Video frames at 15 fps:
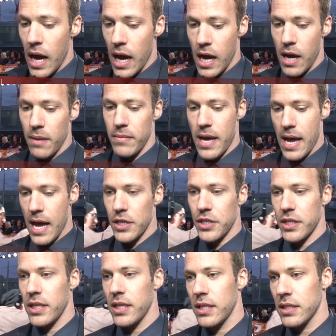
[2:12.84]

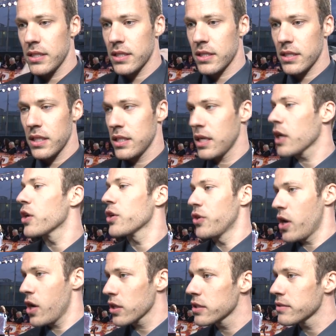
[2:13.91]
Ash is an
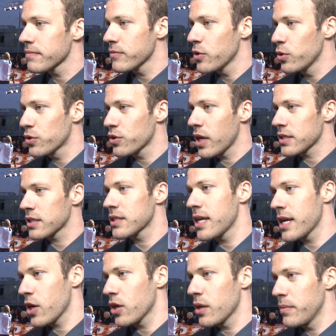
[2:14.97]
underdog who tries to
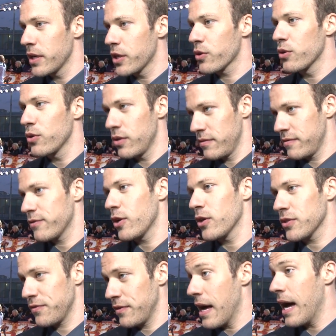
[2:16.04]
take on a big crew and
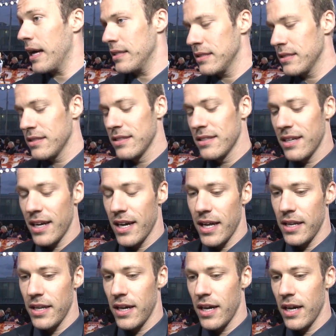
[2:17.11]
falls flat,
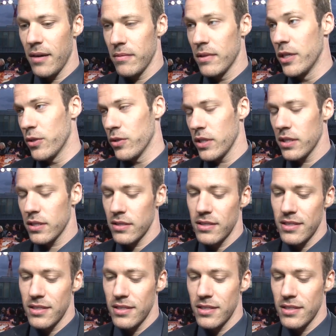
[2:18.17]
and literally.